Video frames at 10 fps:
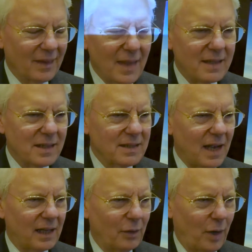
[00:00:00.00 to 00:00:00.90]
That's
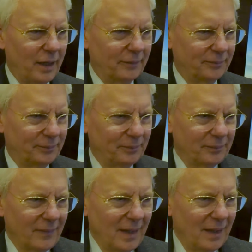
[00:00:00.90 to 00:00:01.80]
exactly right.
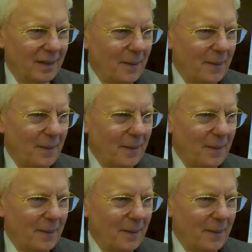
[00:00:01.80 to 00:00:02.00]
Uh,